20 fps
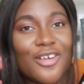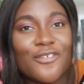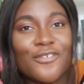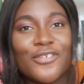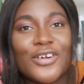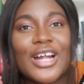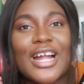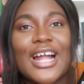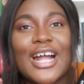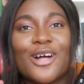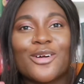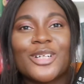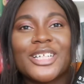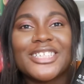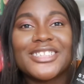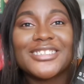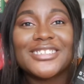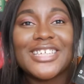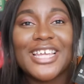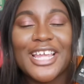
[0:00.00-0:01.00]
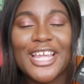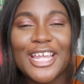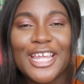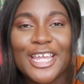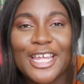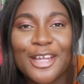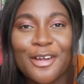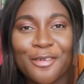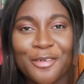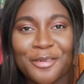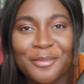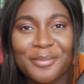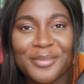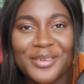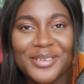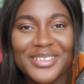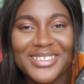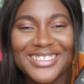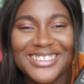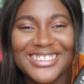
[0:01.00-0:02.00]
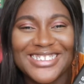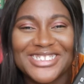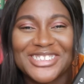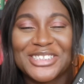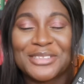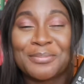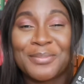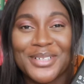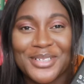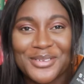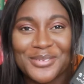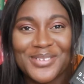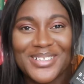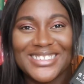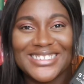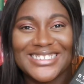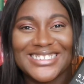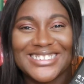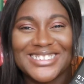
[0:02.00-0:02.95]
for how terrible this book was.